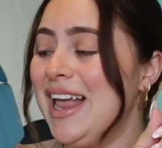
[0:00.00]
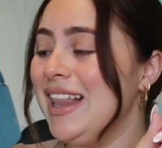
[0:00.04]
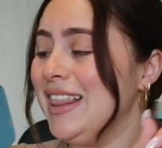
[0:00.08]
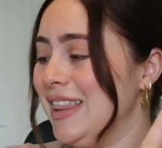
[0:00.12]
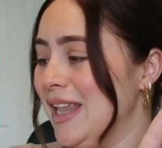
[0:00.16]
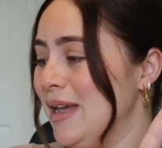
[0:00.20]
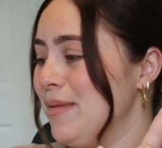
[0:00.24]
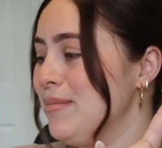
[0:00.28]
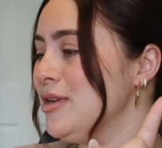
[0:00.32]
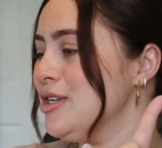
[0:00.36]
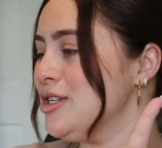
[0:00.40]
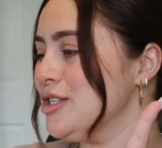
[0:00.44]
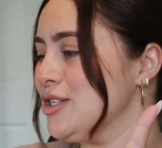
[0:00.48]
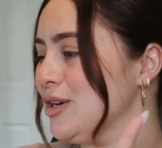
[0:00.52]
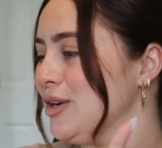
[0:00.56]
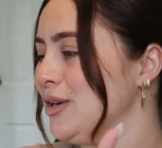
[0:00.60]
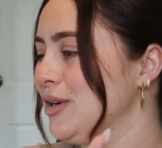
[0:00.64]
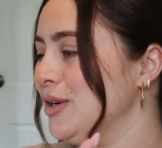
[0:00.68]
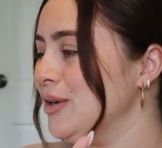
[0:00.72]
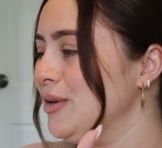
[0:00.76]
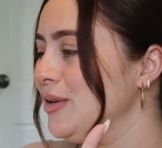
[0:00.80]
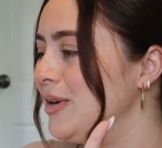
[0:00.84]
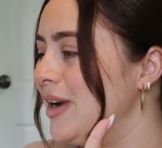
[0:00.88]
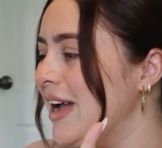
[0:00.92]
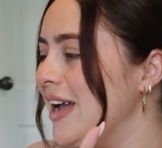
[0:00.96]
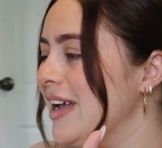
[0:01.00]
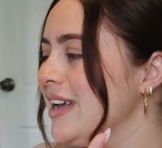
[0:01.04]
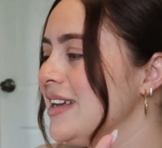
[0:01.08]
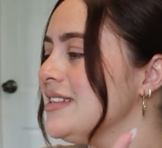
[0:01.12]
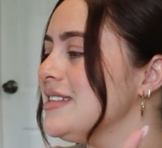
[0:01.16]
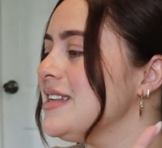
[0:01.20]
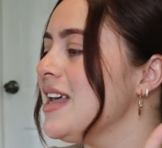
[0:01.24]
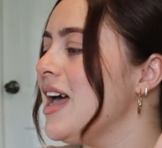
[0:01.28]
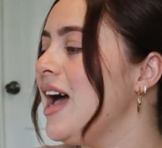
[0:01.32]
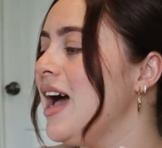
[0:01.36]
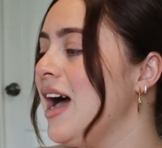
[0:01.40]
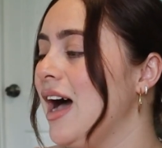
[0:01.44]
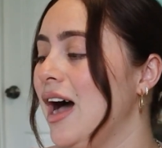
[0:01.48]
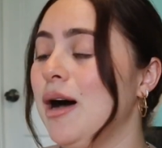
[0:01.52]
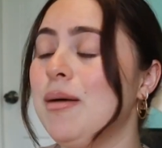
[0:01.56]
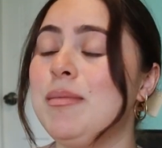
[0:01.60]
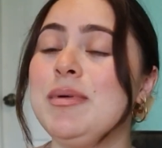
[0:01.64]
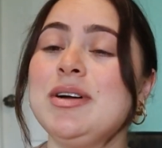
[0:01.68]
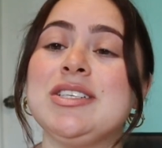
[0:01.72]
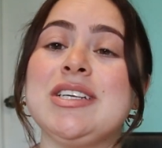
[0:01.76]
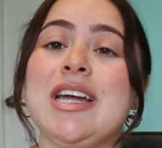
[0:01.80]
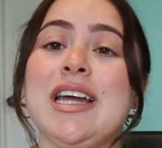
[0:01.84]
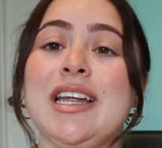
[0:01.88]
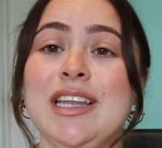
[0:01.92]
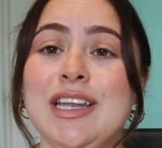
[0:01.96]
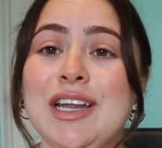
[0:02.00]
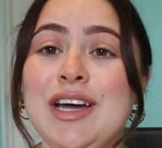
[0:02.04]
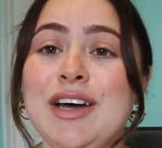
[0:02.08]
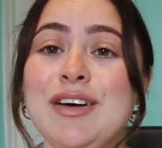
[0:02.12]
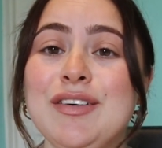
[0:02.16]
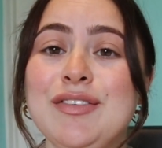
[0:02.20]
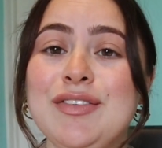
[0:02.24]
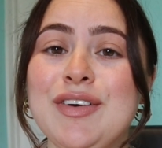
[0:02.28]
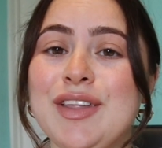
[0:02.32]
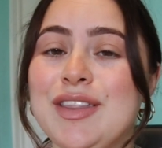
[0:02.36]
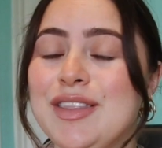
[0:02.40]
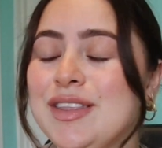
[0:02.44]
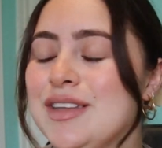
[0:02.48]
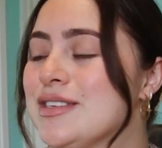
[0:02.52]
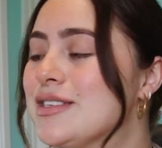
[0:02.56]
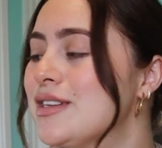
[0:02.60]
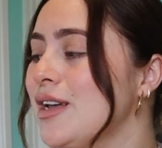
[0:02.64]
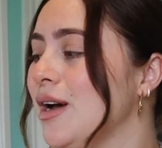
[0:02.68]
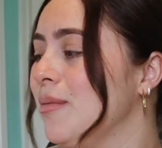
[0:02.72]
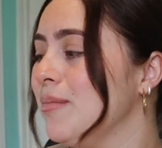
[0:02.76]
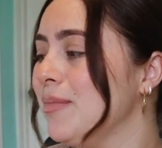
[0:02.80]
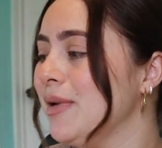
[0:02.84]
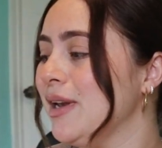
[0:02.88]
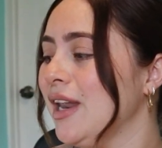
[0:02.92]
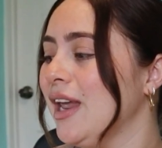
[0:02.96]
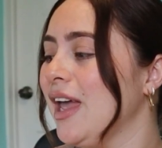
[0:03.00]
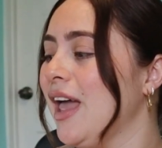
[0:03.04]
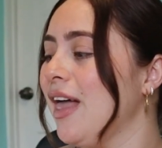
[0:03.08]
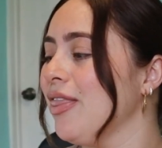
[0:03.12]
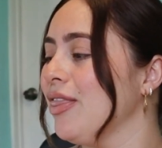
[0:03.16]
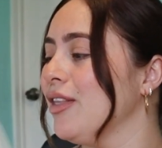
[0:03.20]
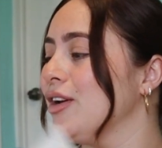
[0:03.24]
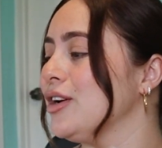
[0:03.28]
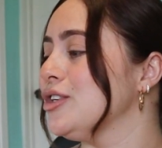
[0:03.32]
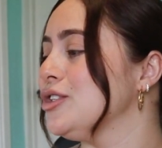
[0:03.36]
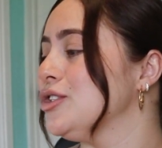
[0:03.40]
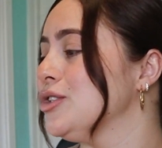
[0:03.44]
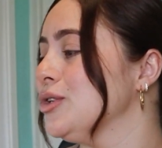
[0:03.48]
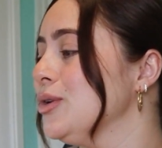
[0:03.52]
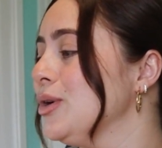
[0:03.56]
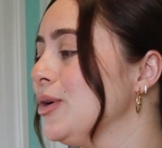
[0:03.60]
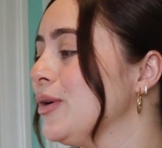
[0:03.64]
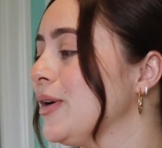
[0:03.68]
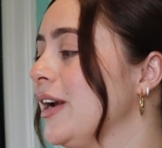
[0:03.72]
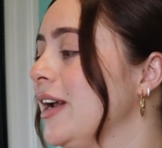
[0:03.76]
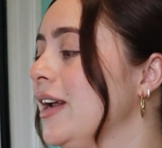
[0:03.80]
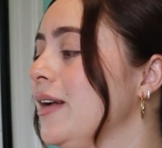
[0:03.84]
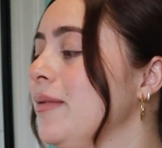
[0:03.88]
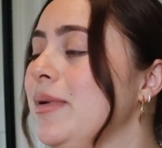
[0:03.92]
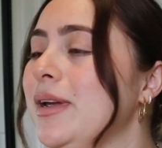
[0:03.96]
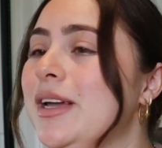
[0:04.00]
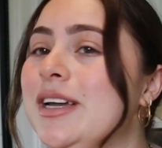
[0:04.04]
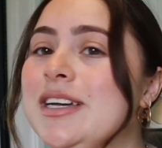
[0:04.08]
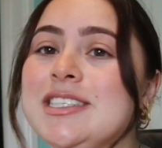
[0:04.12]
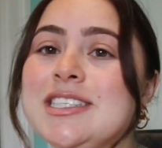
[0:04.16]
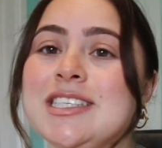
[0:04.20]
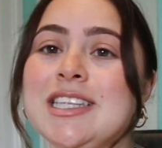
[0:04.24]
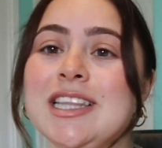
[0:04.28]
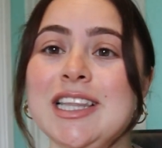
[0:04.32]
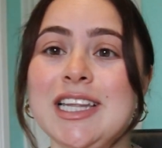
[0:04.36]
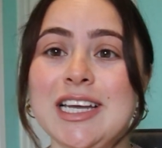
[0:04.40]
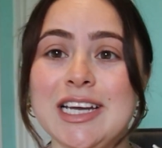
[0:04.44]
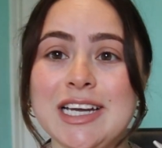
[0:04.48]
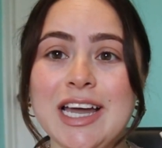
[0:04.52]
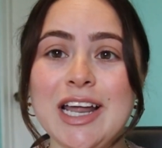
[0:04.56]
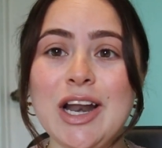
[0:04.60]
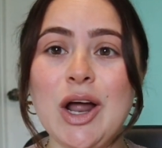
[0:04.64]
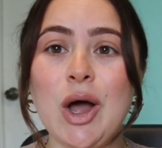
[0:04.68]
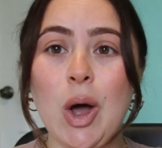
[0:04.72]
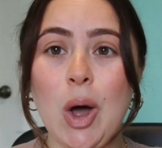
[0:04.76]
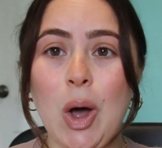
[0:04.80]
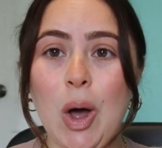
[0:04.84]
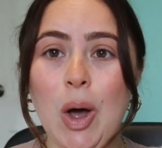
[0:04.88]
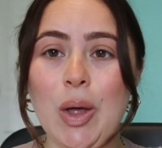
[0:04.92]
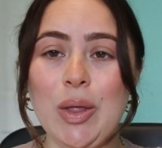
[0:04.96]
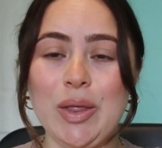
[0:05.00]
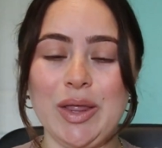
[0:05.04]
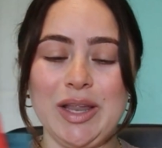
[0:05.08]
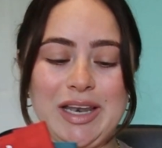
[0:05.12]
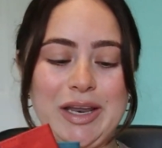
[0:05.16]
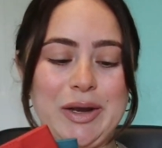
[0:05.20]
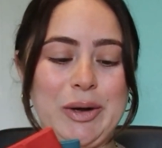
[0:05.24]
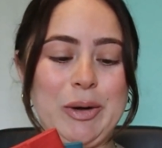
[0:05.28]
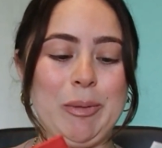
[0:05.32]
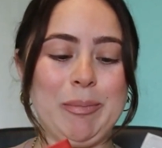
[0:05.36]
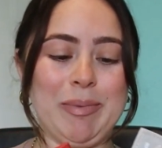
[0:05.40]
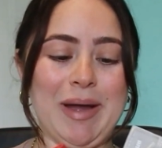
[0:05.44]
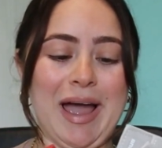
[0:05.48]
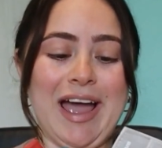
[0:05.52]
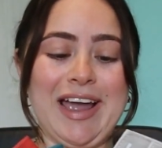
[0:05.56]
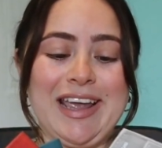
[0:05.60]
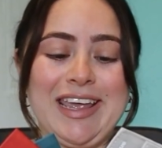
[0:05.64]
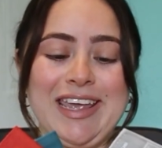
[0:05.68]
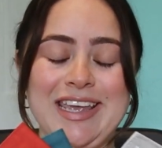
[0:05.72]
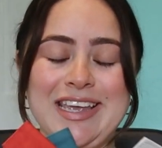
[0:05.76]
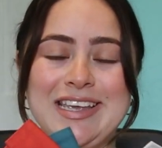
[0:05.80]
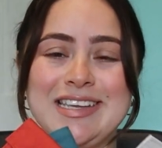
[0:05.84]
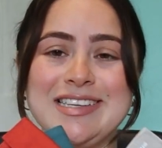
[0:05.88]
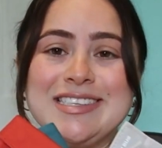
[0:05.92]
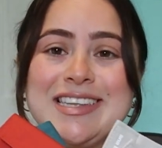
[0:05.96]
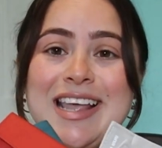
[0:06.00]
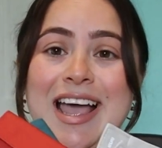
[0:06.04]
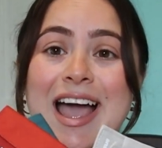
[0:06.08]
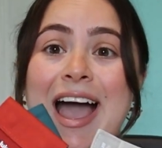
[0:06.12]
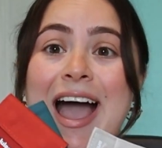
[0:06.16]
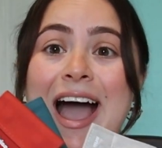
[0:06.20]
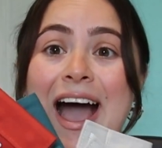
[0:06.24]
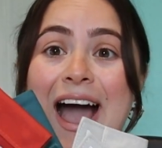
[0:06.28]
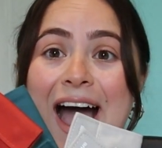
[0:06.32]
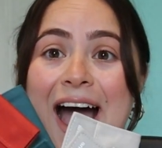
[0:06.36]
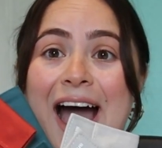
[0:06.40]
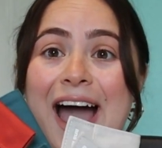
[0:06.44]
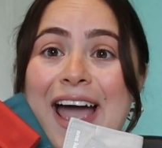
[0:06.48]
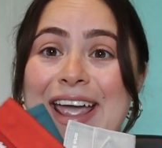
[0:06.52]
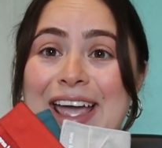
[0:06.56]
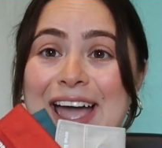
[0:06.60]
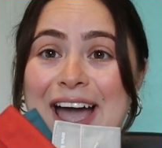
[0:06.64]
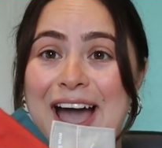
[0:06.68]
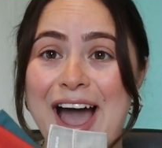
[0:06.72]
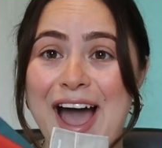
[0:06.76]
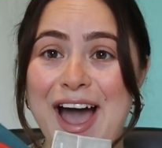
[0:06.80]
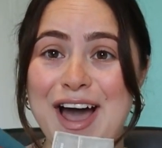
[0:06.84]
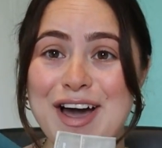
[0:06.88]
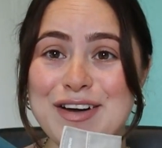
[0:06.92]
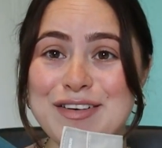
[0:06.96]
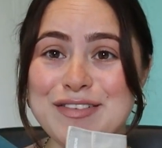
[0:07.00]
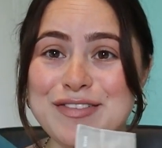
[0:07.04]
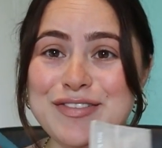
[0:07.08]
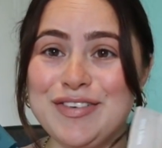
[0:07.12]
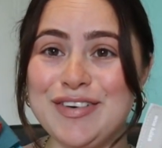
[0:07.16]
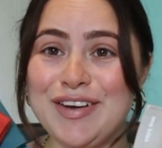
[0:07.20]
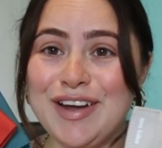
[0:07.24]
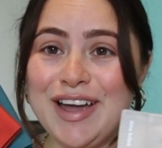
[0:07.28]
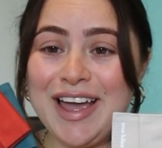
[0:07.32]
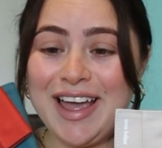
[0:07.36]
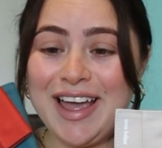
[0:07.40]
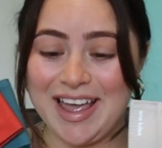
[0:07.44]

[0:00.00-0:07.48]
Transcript: Let me show you guys how much I love this company and their jewelry, because look at all the little baggies I have